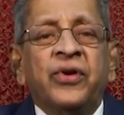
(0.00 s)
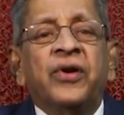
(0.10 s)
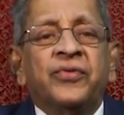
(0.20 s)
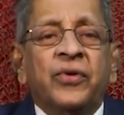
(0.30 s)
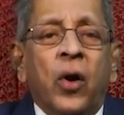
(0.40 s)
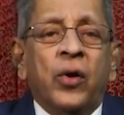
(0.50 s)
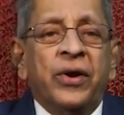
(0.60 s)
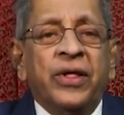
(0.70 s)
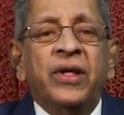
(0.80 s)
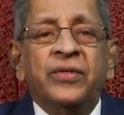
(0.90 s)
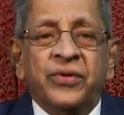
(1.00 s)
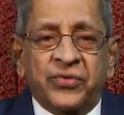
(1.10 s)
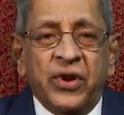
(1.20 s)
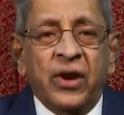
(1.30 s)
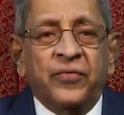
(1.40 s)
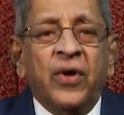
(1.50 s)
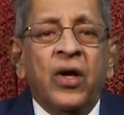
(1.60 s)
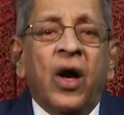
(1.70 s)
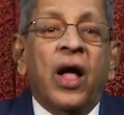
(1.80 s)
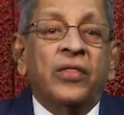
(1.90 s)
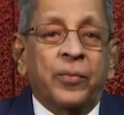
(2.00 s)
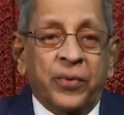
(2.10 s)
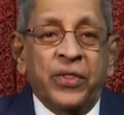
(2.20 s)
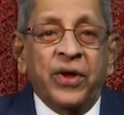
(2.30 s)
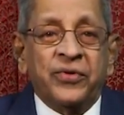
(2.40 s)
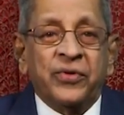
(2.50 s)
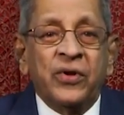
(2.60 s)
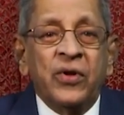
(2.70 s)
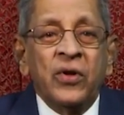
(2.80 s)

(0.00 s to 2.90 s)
years already in the state of Andhra Pradesh.